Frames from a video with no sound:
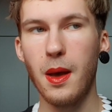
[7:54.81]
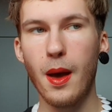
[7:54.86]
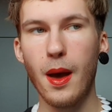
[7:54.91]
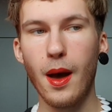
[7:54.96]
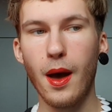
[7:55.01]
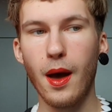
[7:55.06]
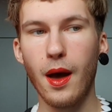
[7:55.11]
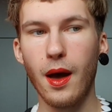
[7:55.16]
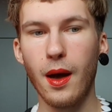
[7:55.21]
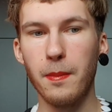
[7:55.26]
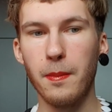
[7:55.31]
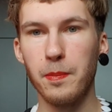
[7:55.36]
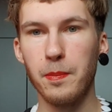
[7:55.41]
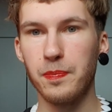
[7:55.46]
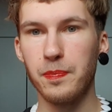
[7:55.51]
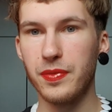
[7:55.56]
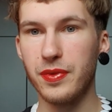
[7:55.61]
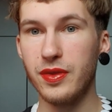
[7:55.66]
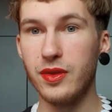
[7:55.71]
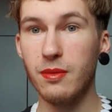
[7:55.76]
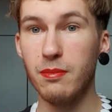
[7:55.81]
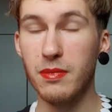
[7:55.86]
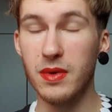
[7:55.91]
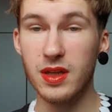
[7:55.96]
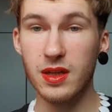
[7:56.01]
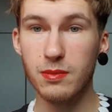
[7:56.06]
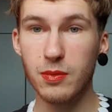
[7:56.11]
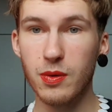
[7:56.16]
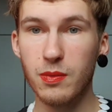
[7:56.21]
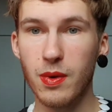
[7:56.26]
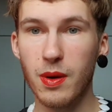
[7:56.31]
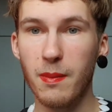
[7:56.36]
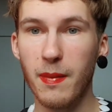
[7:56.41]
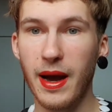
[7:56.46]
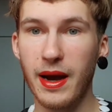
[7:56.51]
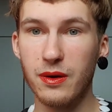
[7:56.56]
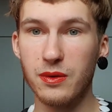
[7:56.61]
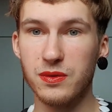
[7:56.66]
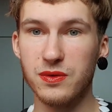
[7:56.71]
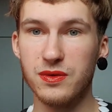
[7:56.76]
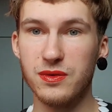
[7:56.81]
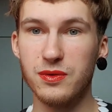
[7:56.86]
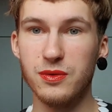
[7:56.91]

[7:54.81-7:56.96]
the minimum amount